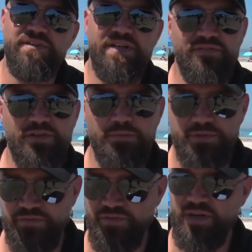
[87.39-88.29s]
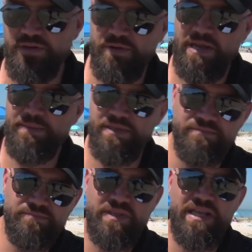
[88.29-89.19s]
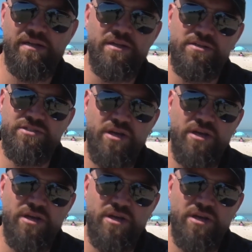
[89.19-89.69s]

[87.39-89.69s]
Then you have to go up to the front and grab it and get it loose.